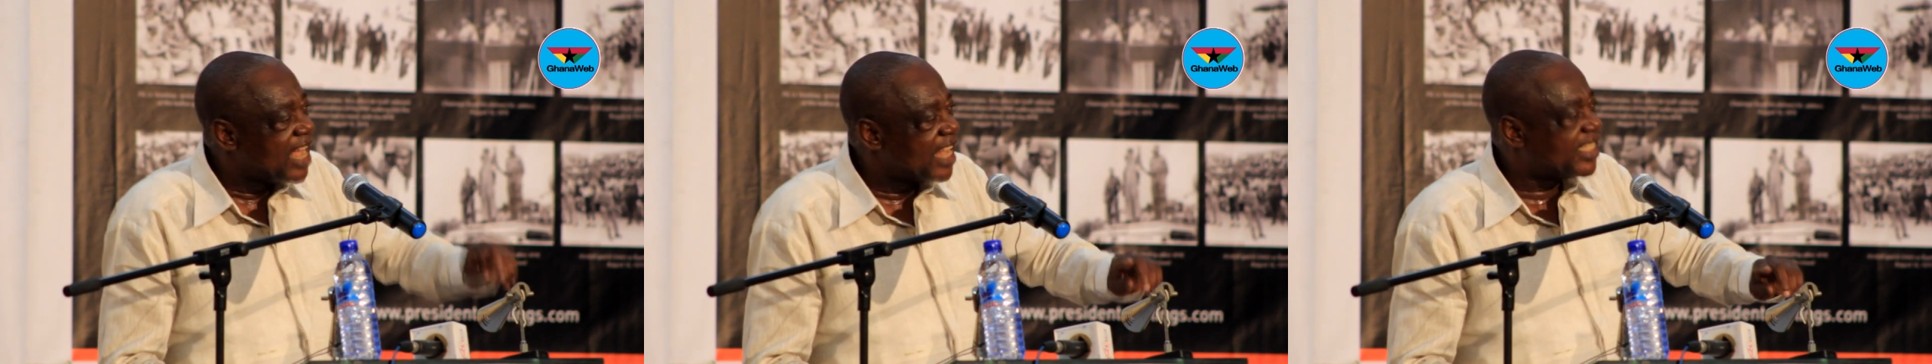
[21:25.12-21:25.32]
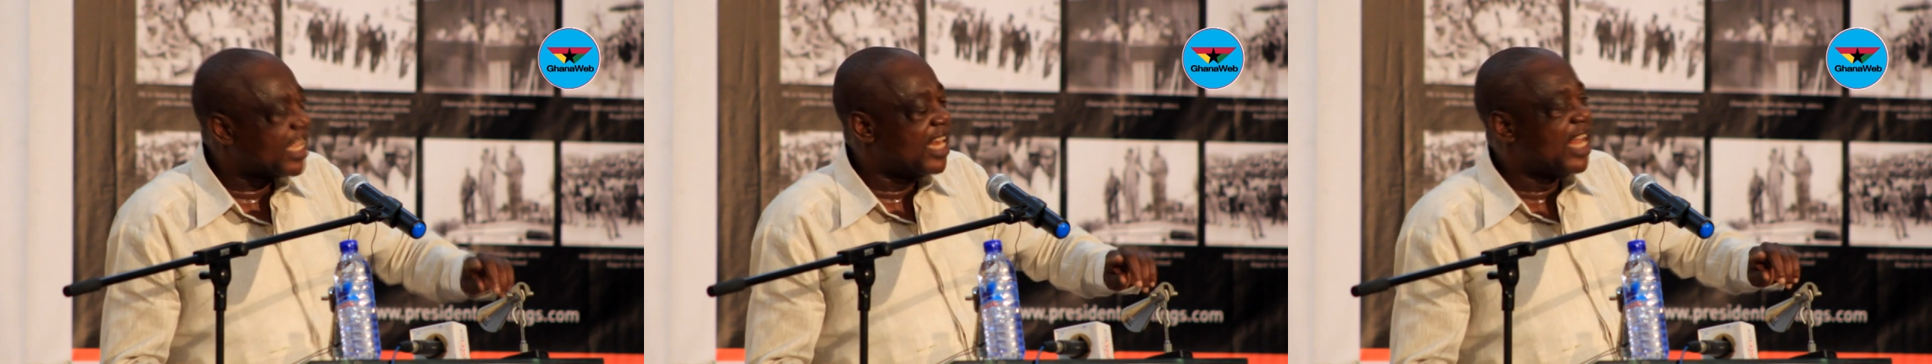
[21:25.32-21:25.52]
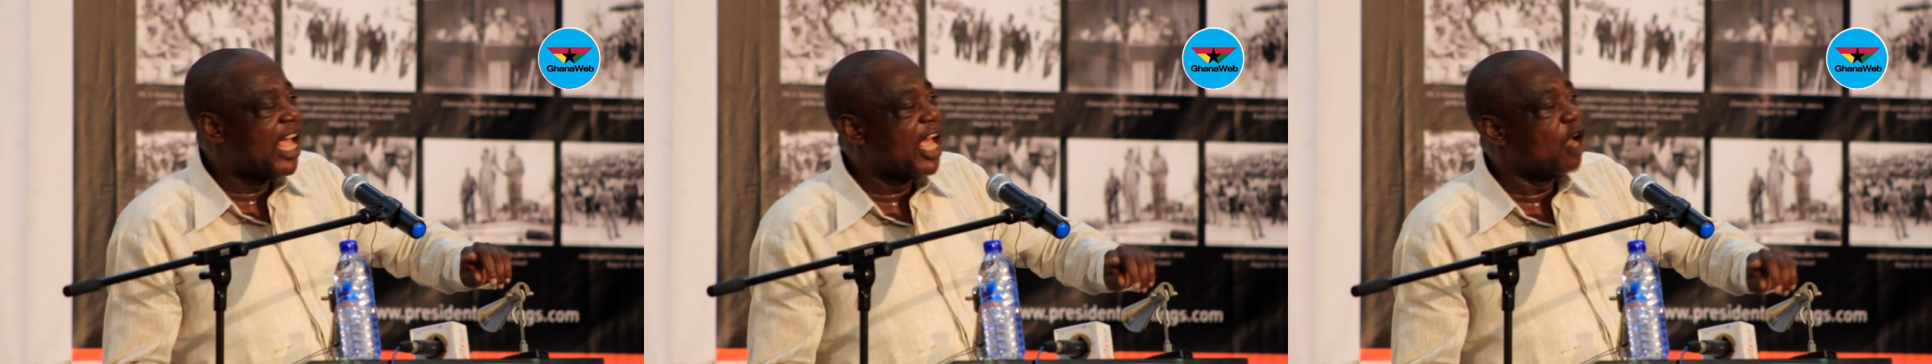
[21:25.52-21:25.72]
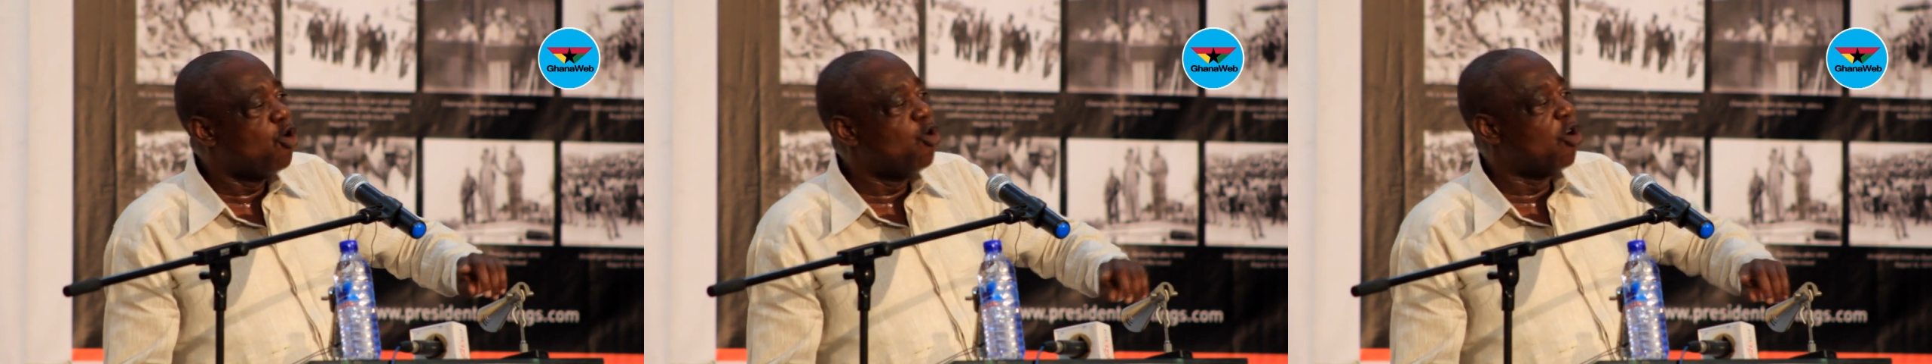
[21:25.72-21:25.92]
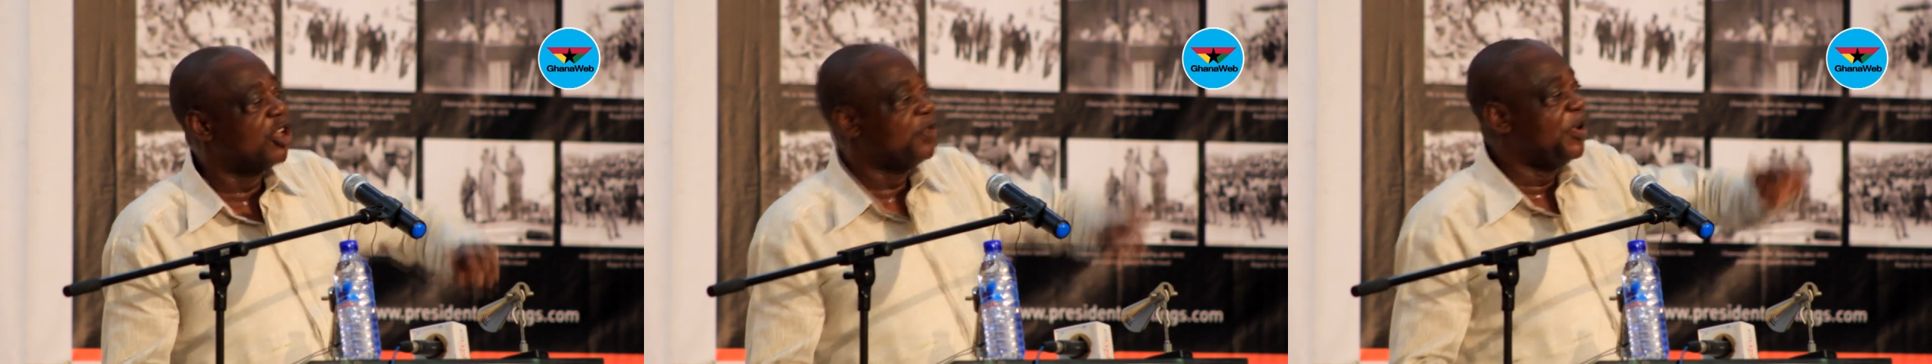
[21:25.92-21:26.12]
yesterday
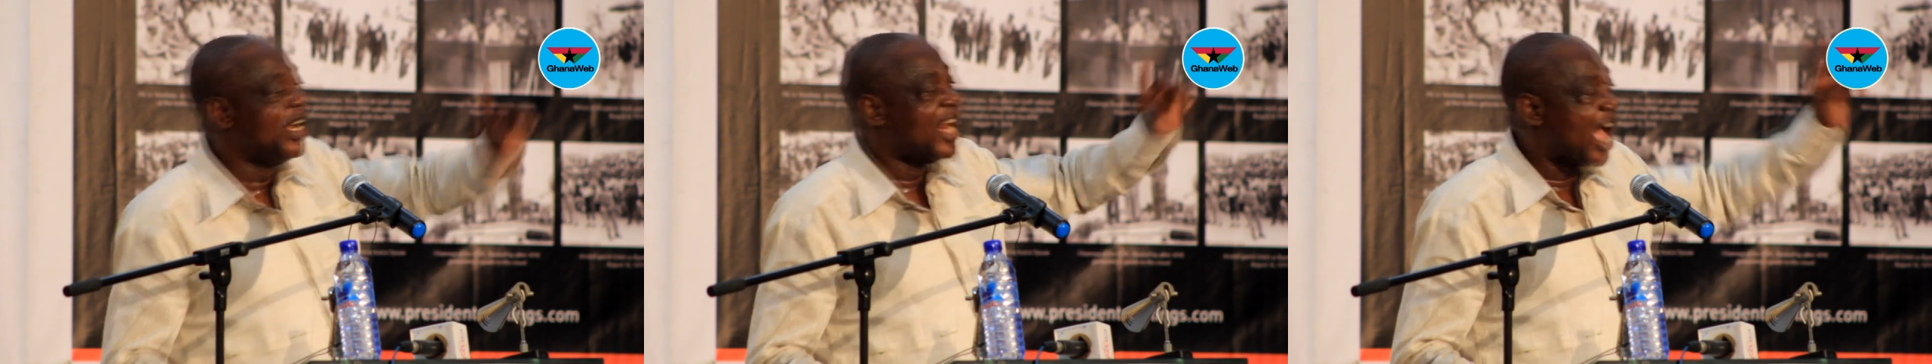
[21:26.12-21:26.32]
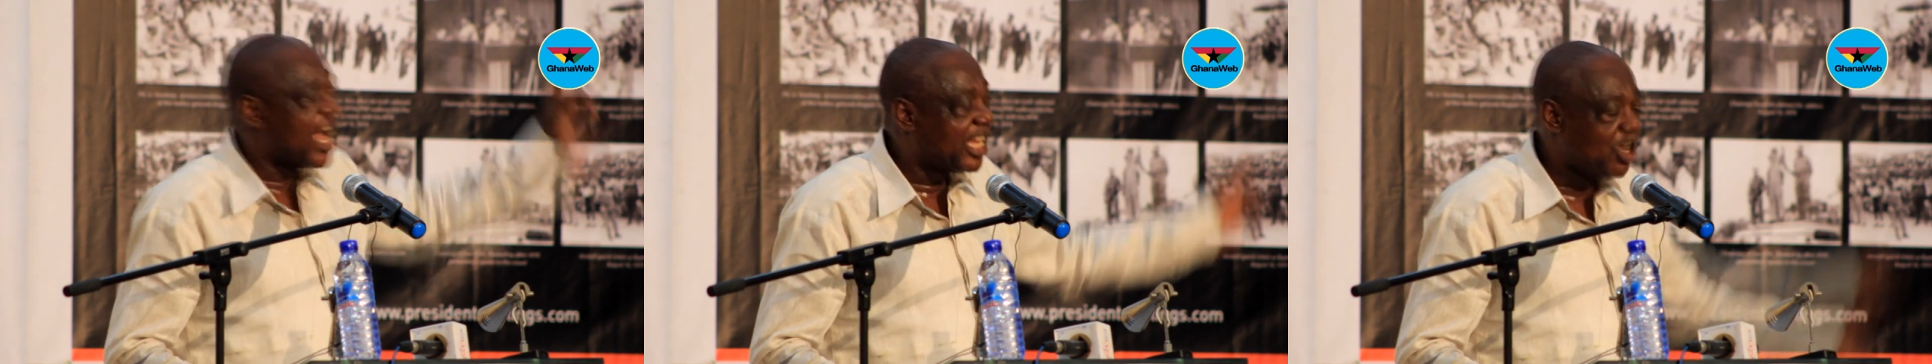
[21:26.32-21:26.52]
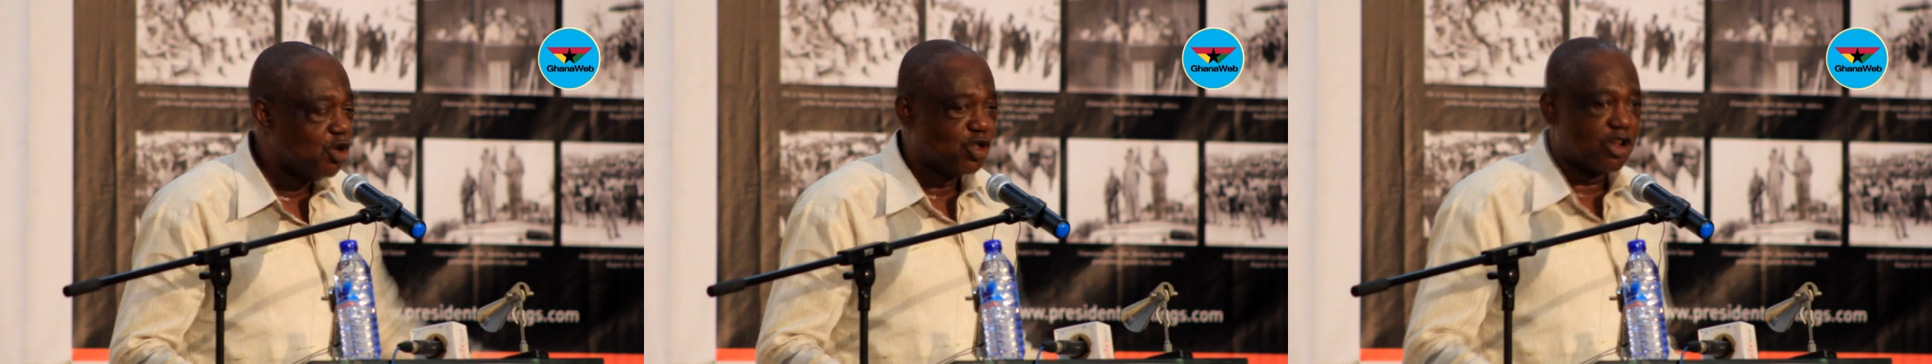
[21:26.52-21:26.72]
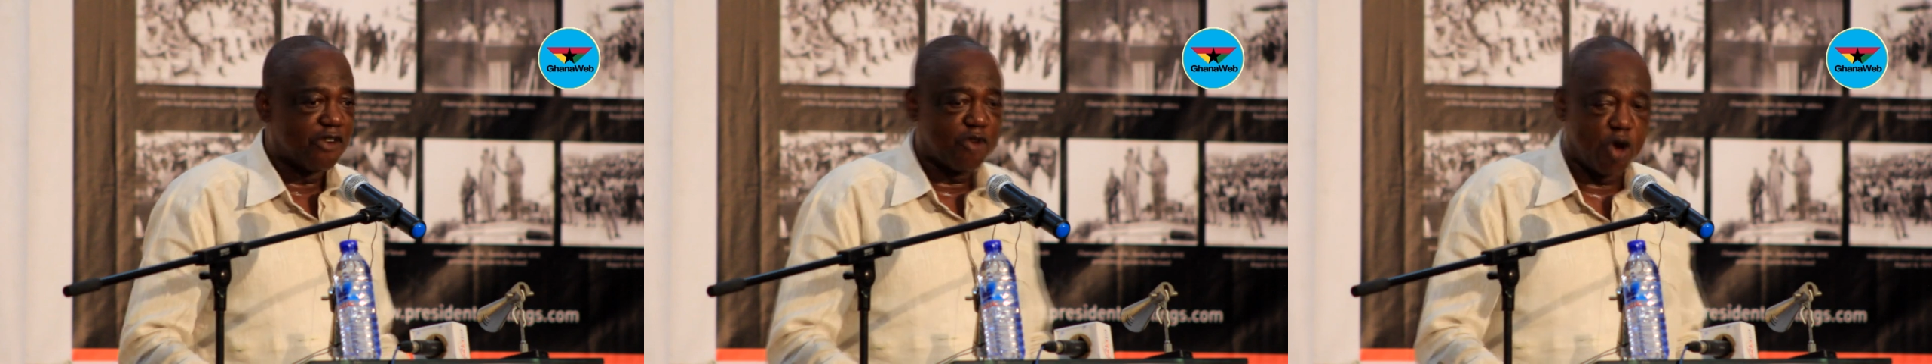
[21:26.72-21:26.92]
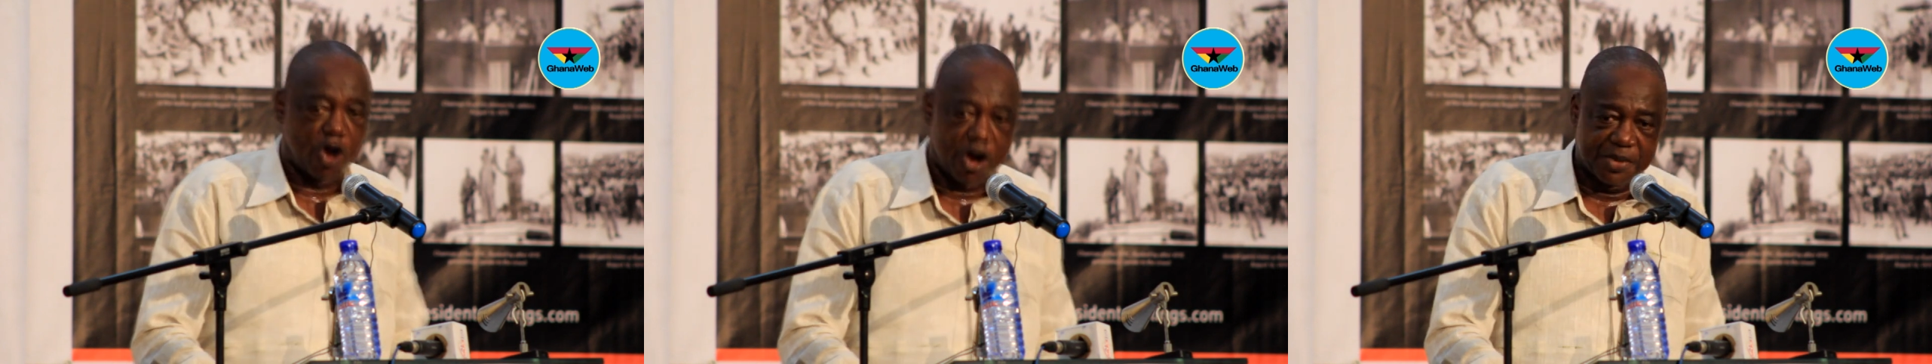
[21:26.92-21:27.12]
who was being accused
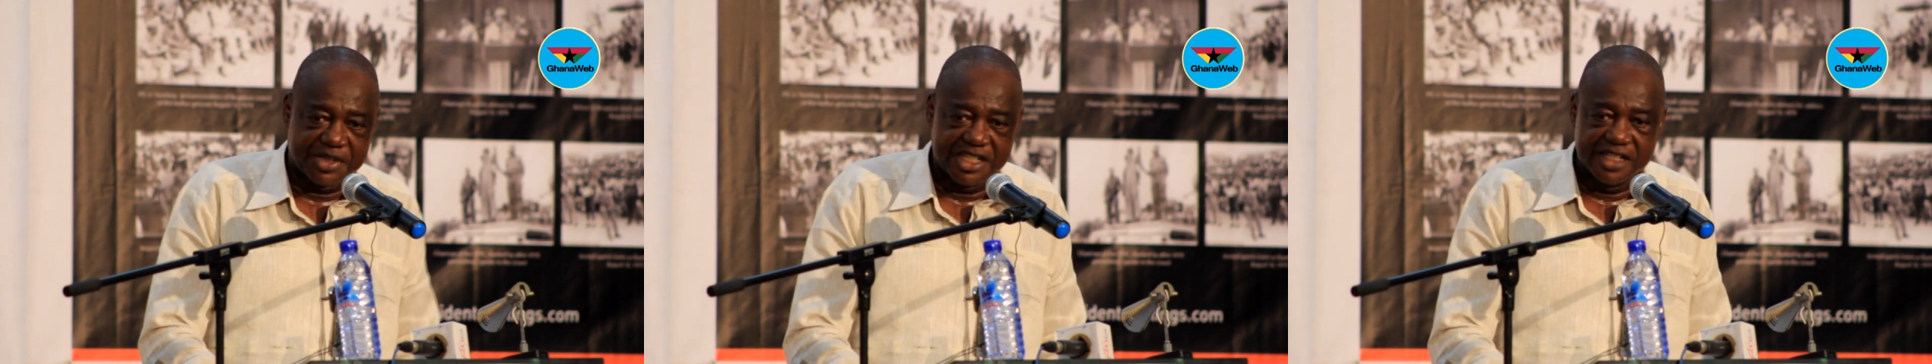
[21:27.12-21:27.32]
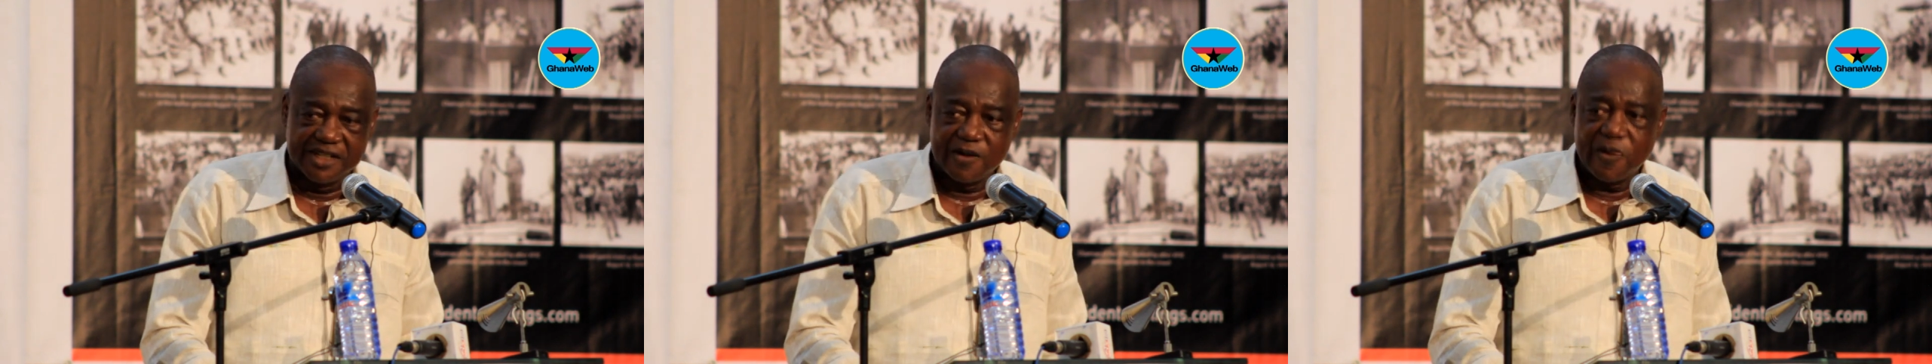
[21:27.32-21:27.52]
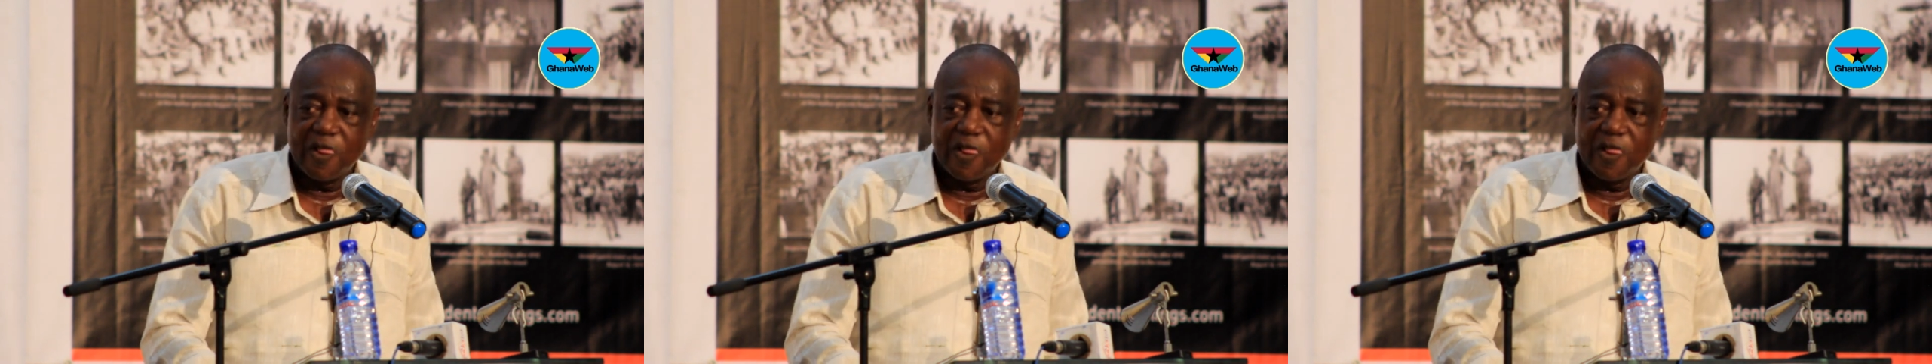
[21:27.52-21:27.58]
of corruption